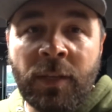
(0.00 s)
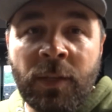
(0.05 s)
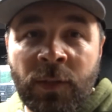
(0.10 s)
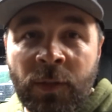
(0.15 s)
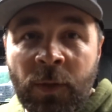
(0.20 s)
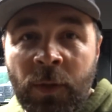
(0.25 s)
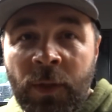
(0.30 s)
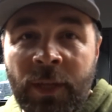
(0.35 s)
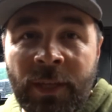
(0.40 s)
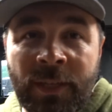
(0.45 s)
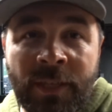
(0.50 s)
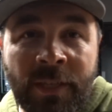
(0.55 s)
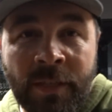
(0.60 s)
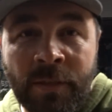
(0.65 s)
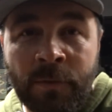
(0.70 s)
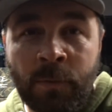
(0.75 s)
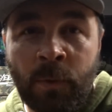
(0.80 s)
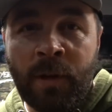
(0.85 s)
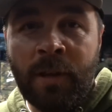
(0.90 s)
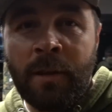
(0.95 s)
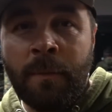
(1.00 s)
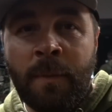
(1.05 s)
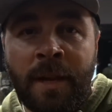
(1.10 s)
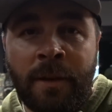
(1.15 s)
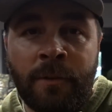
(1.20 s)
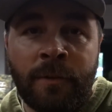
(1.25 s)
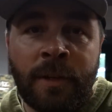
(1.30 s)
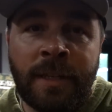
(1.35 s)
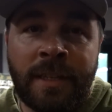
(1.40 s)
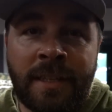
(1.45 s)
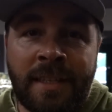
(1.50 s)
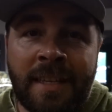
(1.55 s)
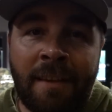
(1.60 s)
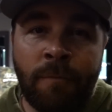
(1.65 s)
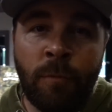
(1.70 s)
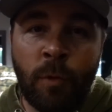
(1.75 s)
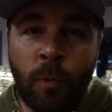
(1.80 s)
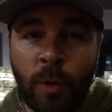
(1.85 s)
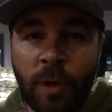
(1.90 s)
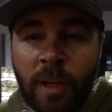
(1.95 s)
So this is one of the main reasons
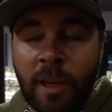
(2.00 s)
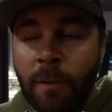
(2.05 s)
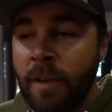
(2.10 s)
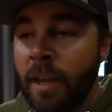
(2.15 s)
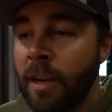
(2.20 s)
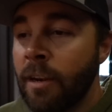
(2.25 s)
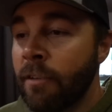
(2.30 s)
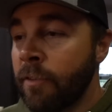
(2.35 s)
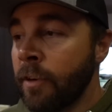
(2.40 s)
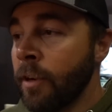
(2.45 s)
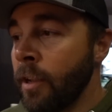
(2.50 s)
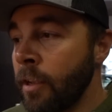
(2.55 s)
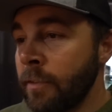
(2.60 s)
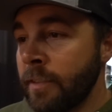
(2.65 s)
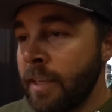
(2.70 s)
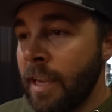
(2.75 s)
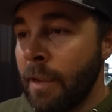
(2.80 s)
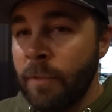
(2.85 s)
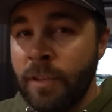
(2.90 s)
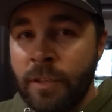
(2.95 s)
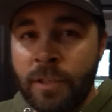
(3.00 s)
I've been wanting to come down here for a long time.